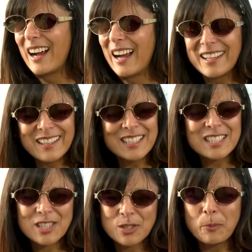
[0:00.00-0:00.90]
i think
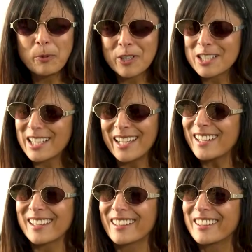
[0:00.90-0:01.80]
it's super
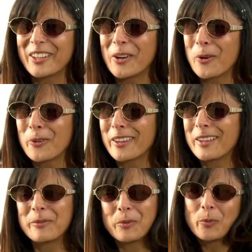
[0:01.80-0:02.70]
exciting you know that